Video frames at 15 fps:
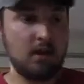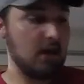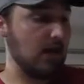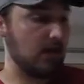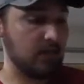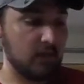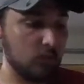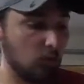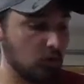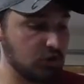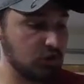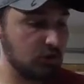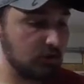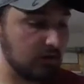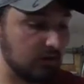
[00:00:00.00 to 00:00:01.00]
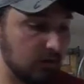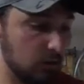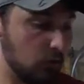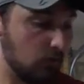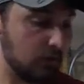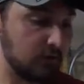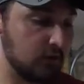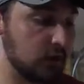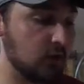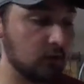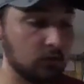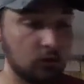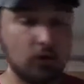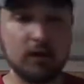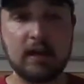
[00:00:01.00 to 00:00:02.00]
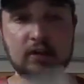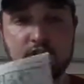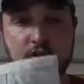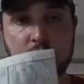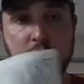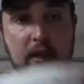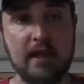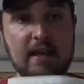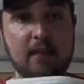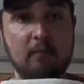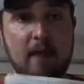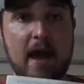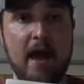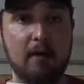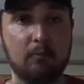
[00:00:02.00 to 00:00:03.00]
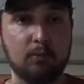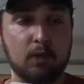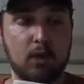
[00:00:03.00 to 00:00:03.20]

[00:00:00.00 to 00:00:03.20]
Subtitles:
And then what you can do is you can look at your lake map